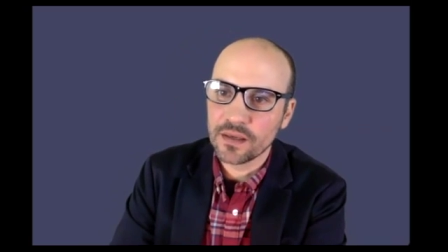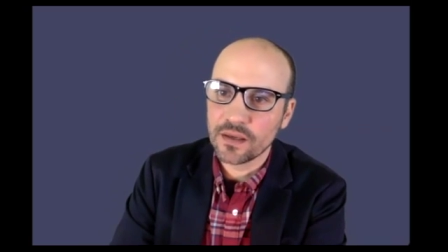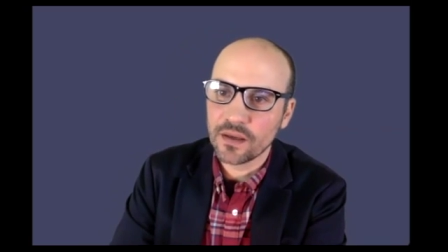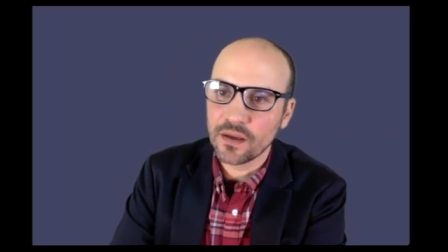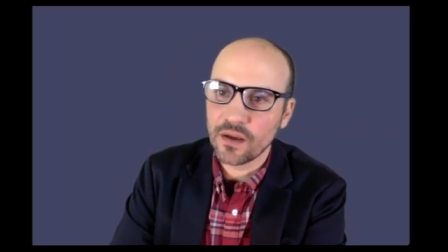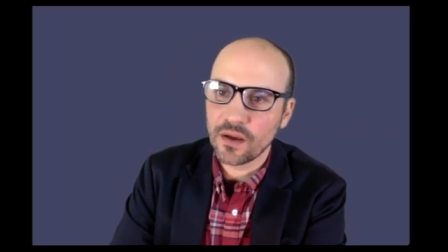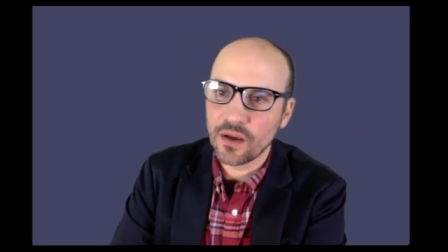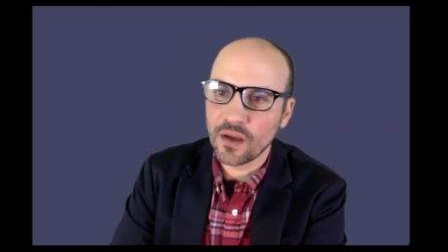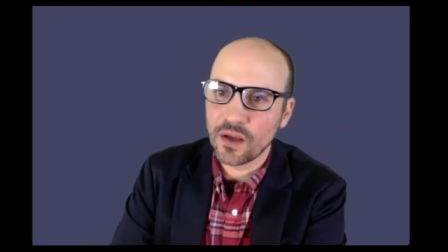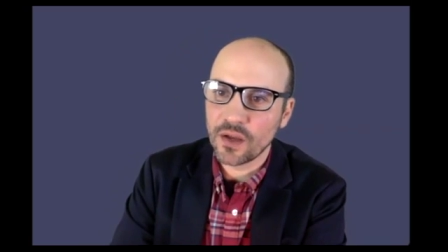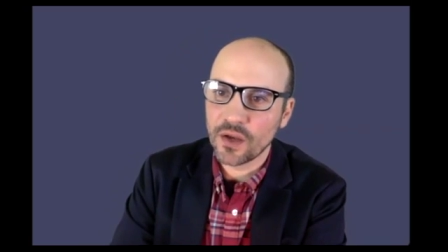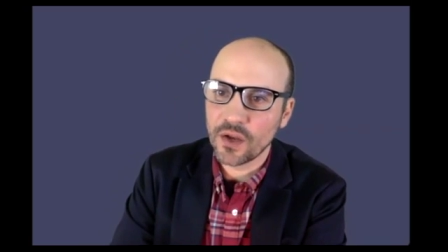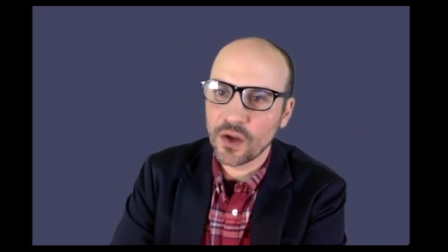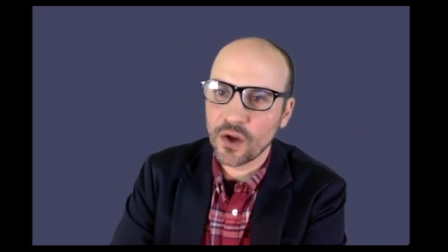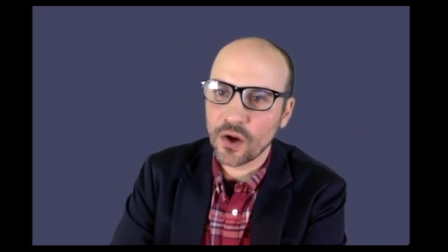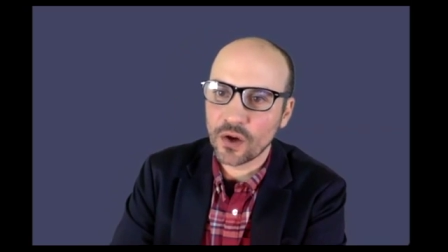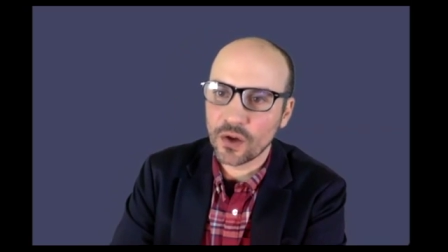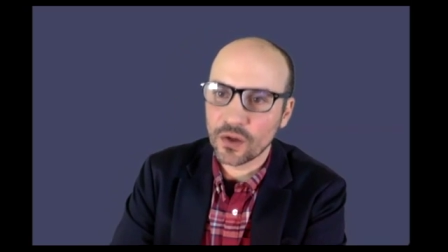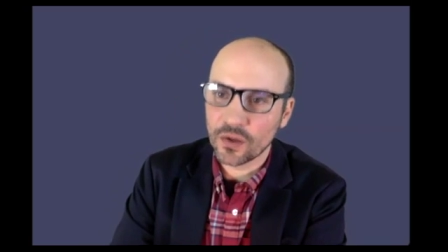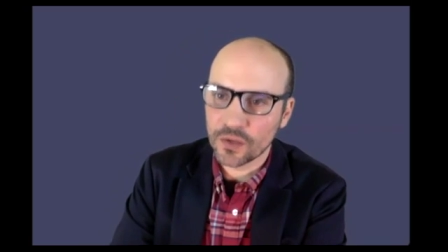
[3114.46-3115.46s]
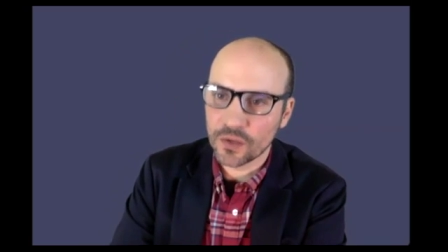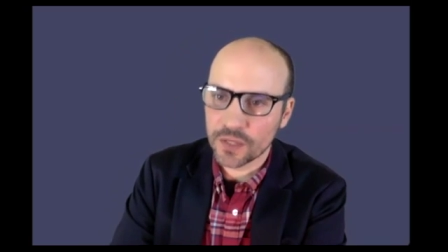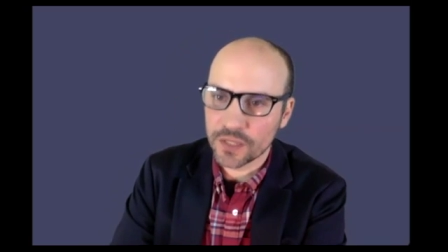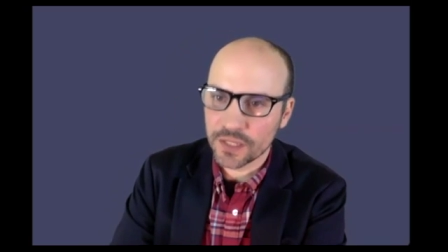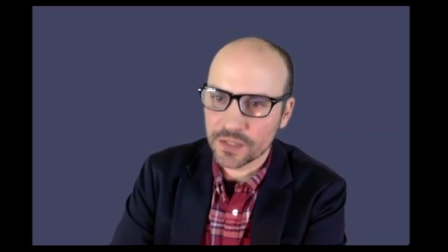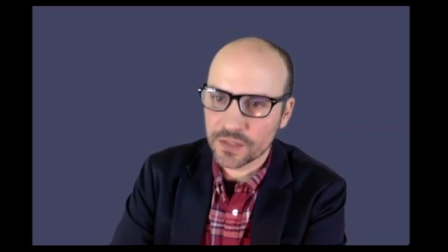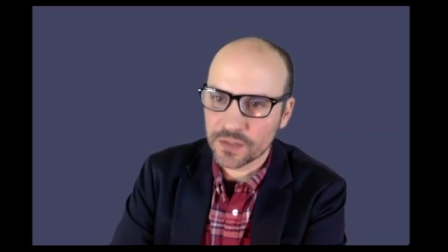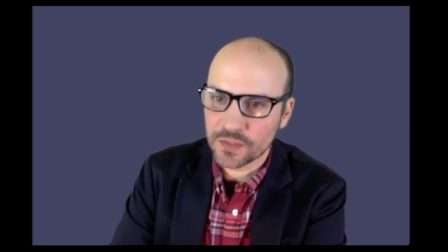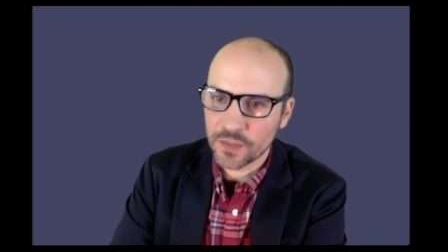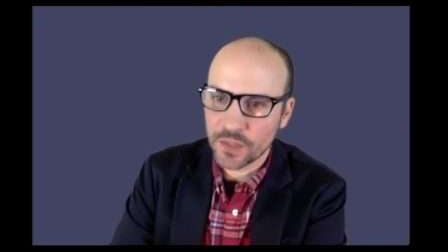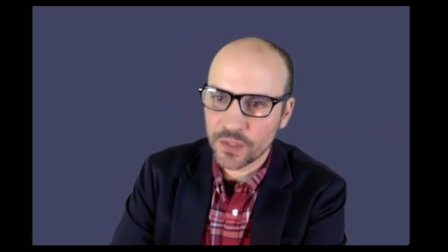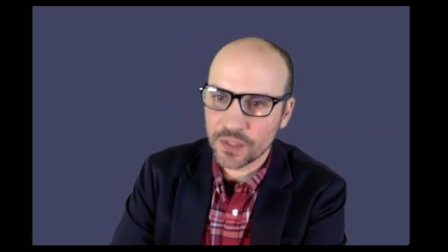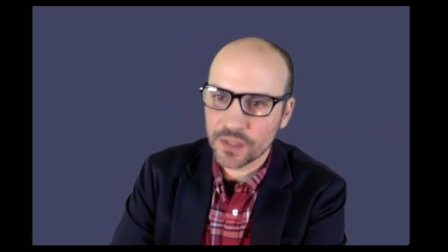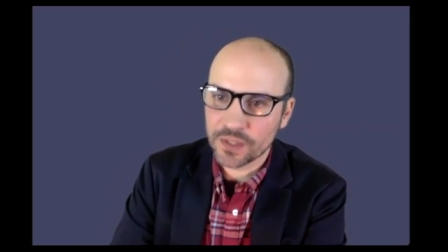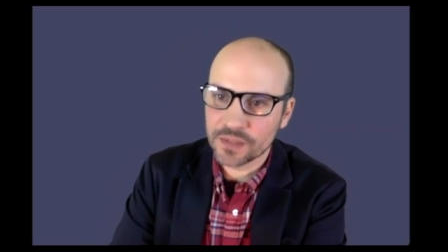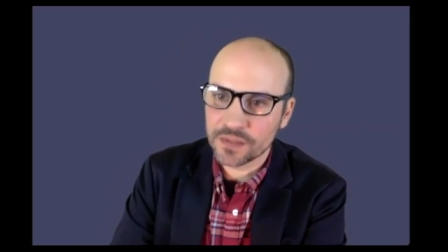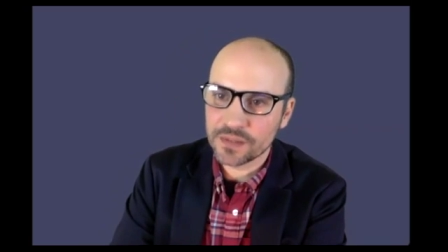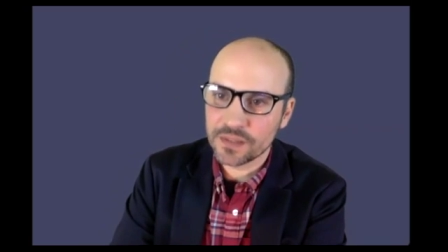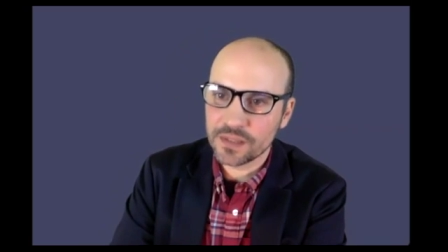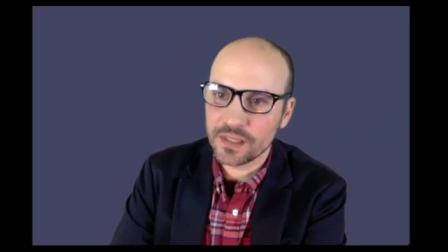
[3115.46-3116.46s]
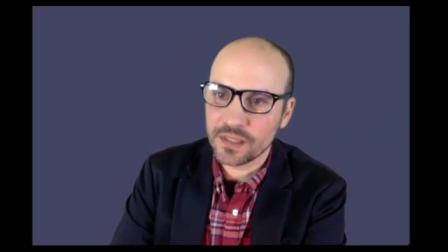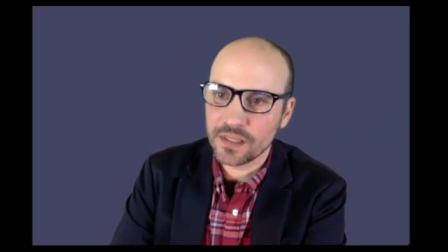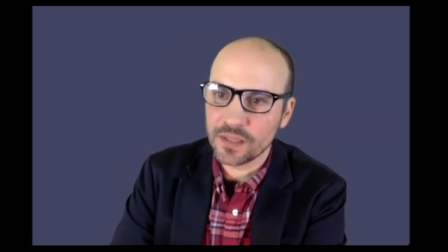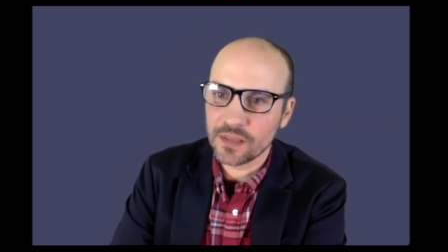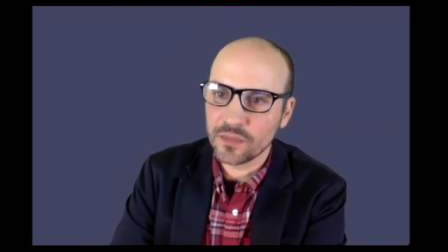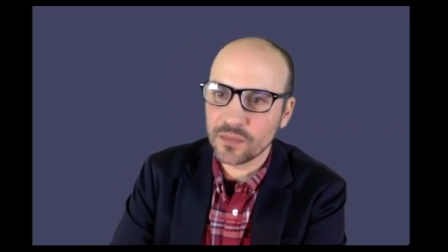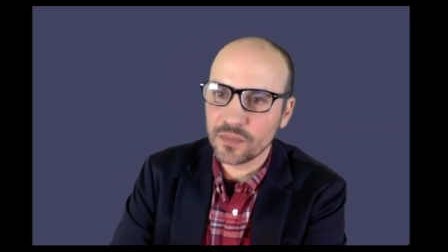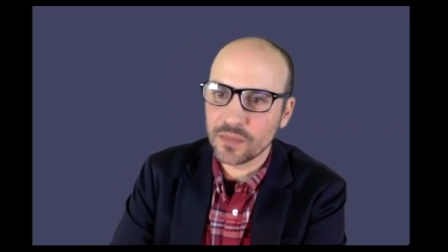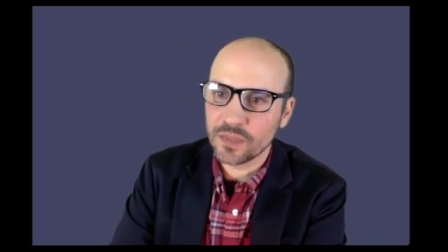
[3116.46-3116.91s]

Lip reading: on our learning experience team,